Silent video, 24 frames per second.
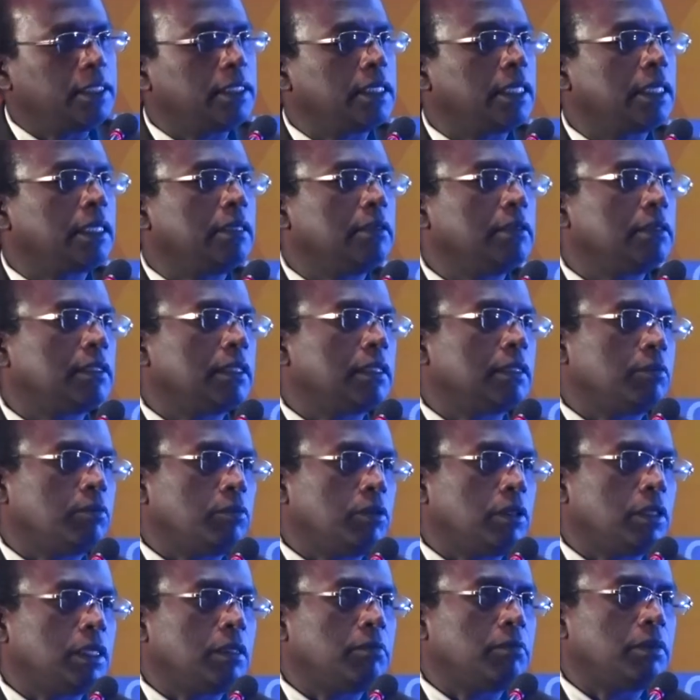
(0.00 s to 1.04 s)
That gives us
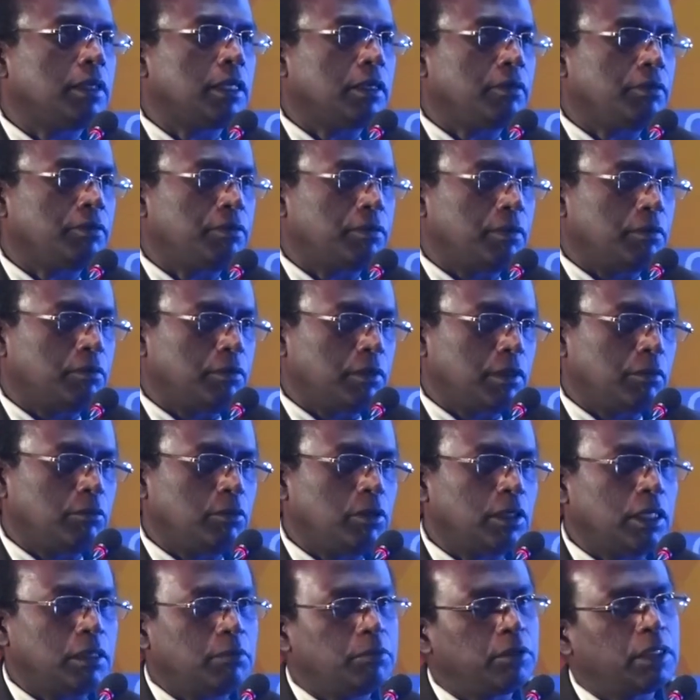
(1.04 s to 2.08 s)
more
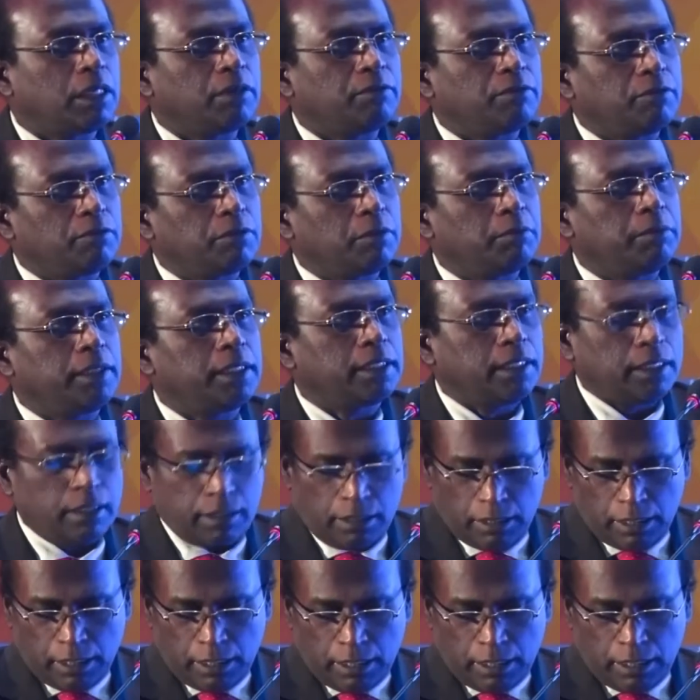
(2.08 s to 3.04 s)
amount of information